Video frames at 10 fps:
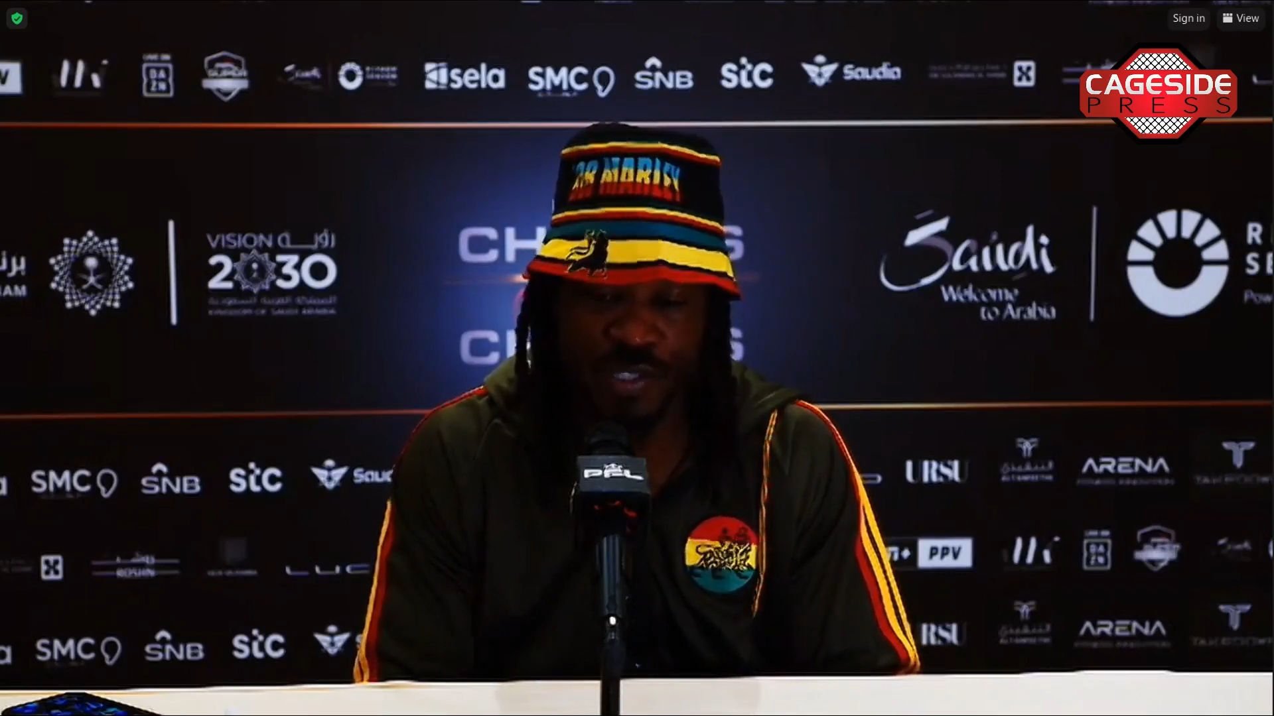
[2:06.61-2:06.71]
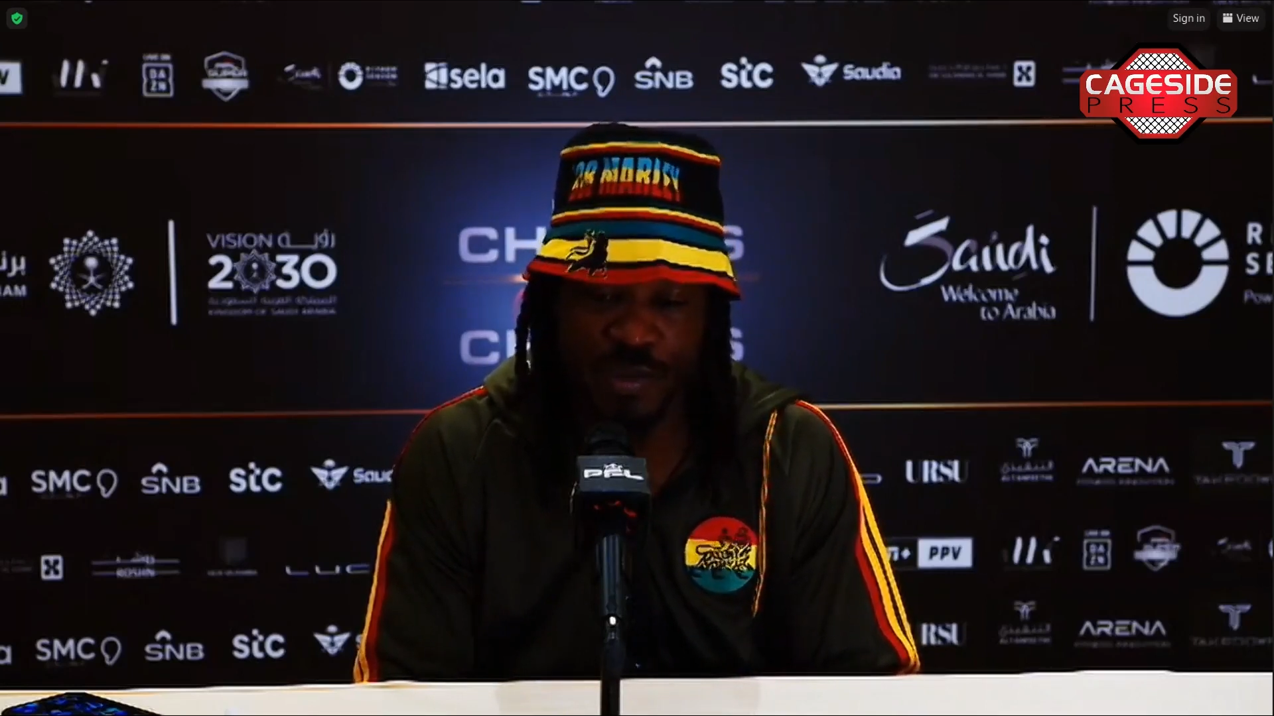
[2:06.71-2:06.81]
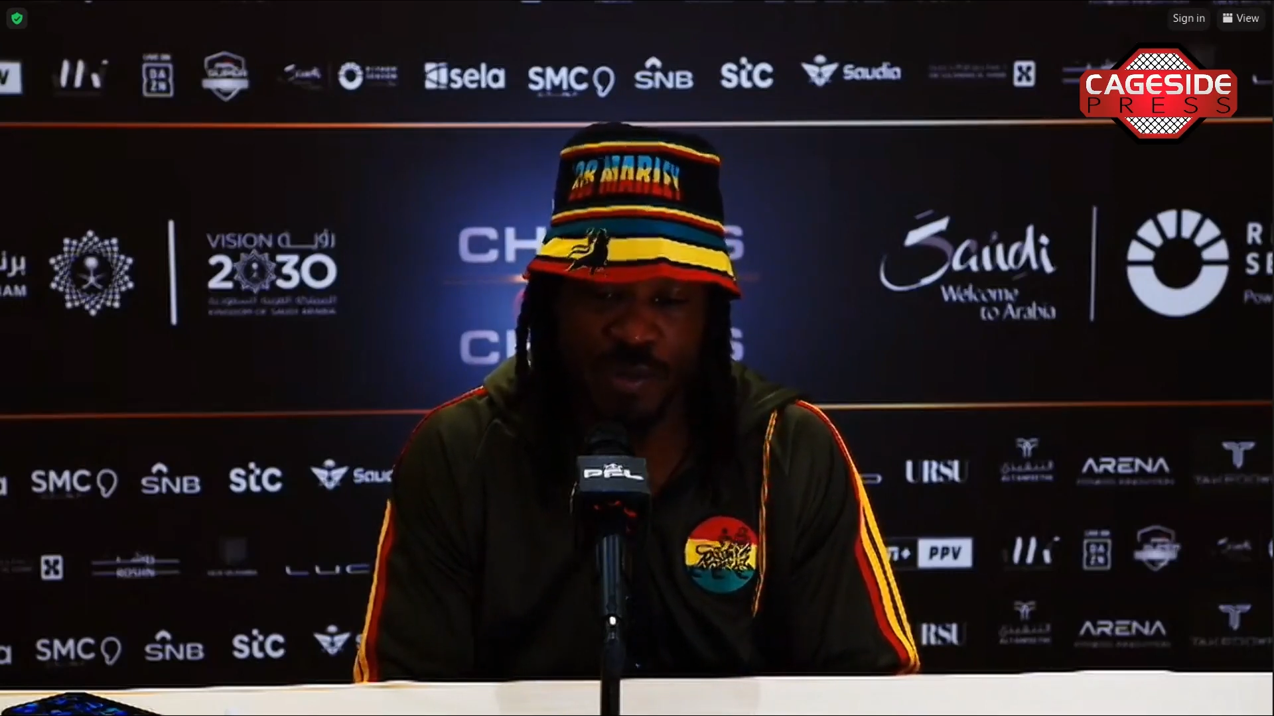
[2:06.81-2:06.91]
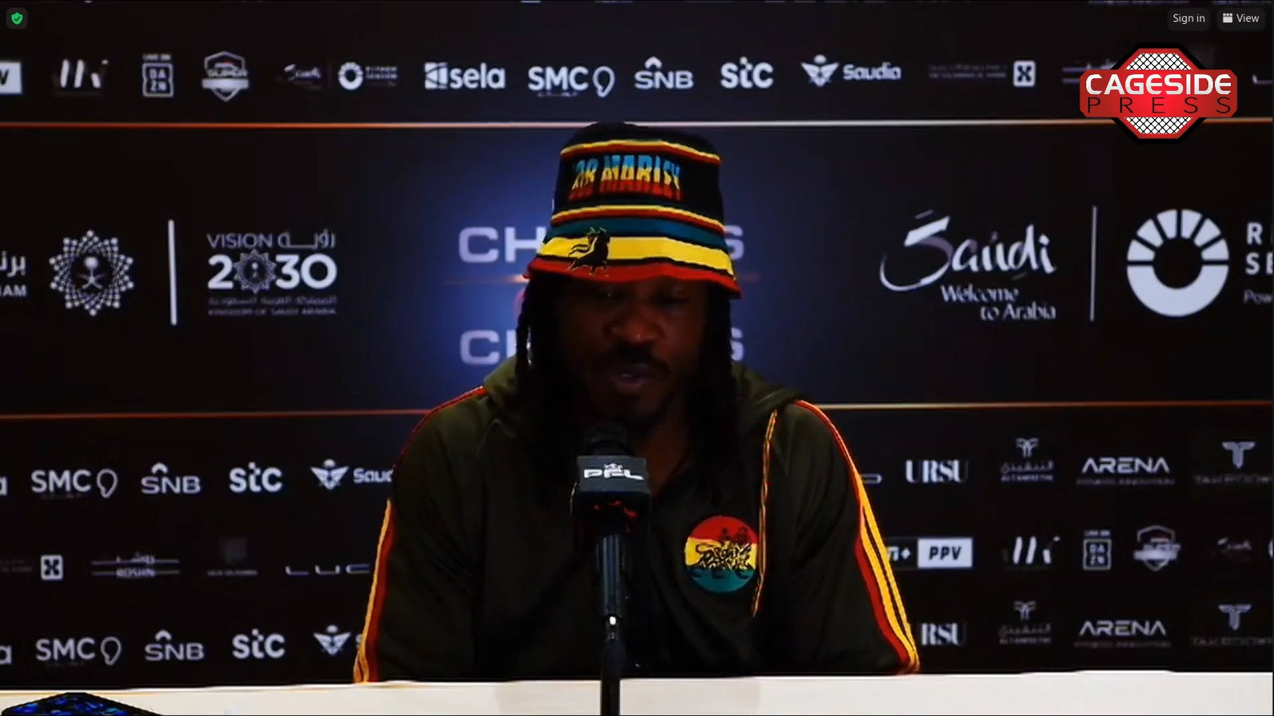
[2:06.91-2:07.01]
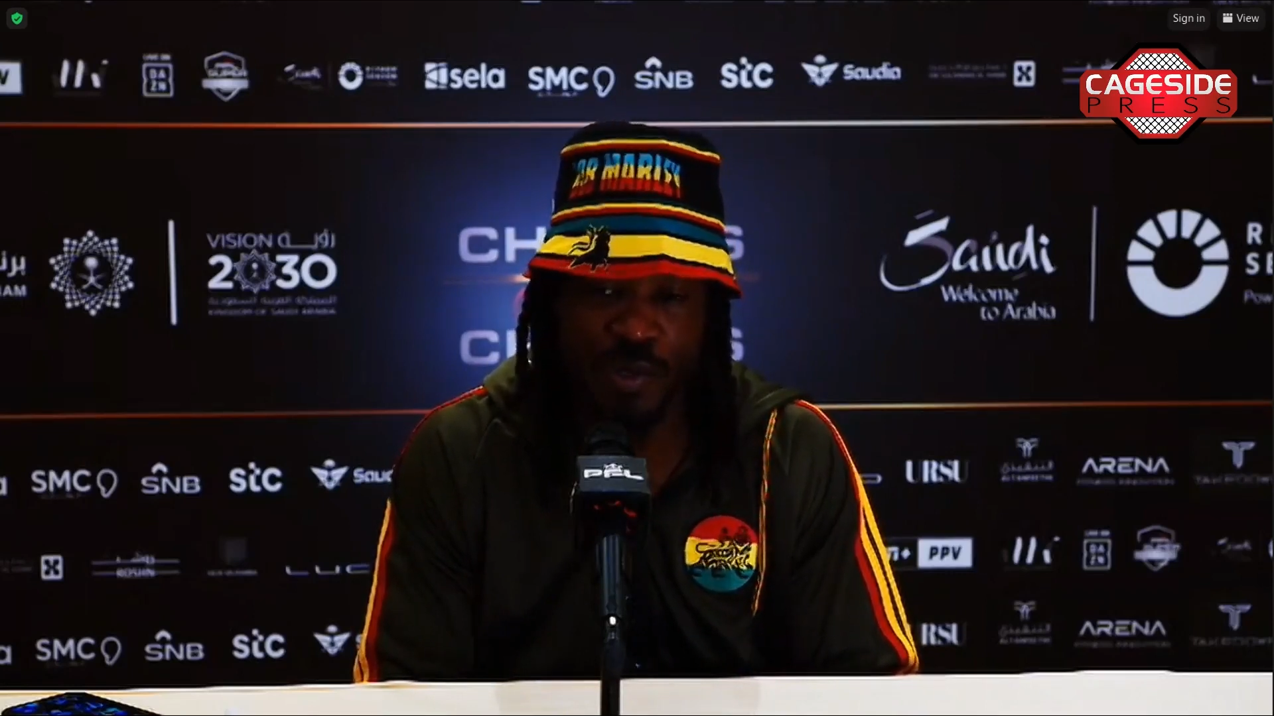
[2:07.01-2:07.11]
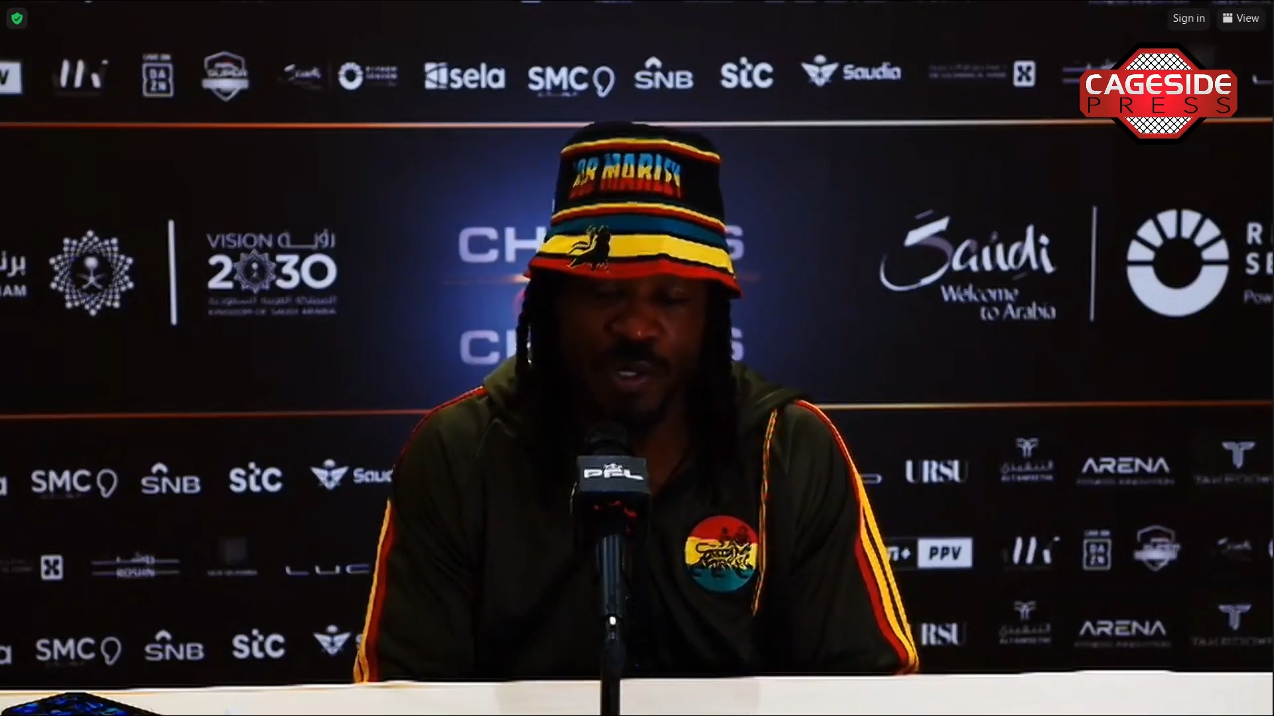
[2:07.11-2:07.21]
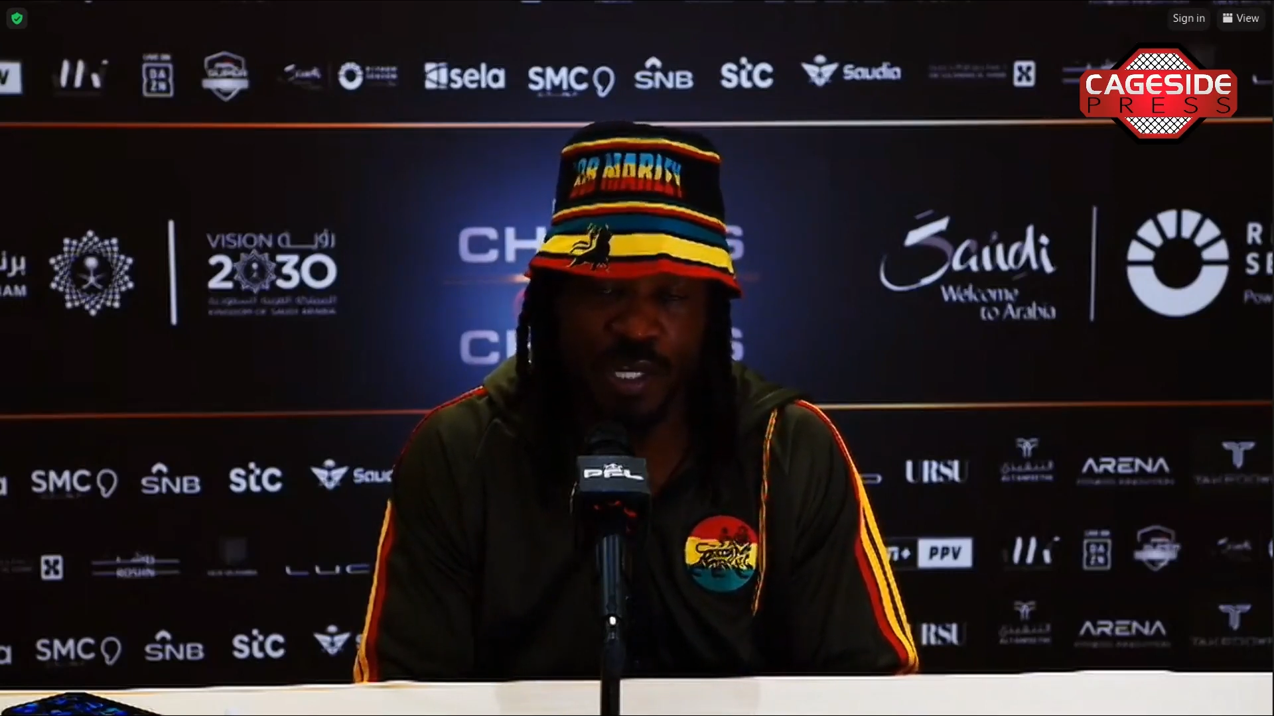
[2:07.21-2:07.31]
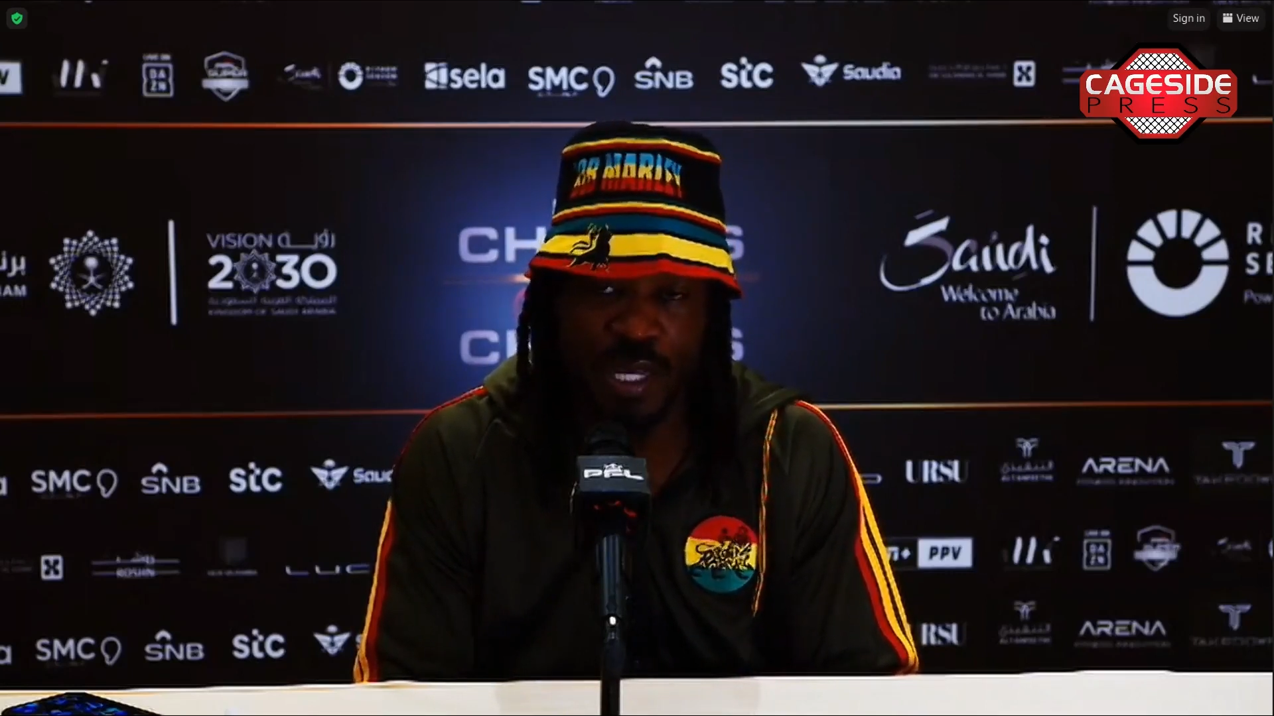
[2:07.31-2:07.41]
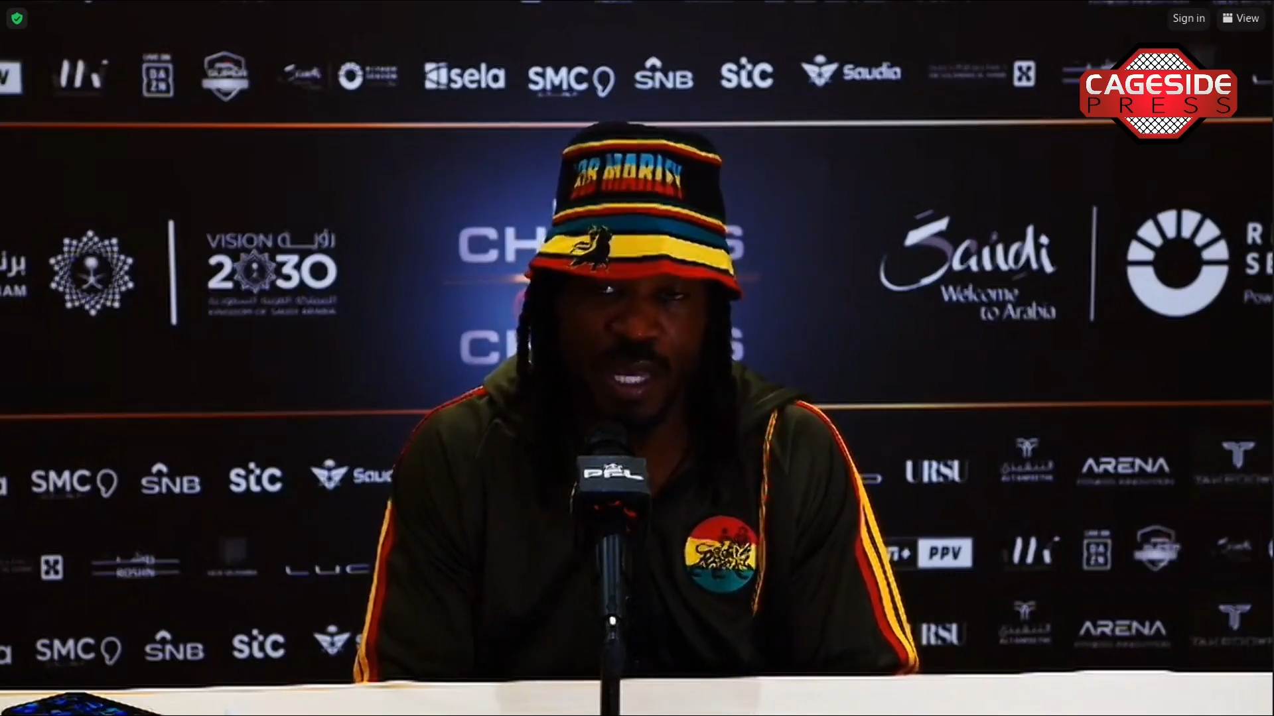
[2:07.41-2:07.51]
opponent.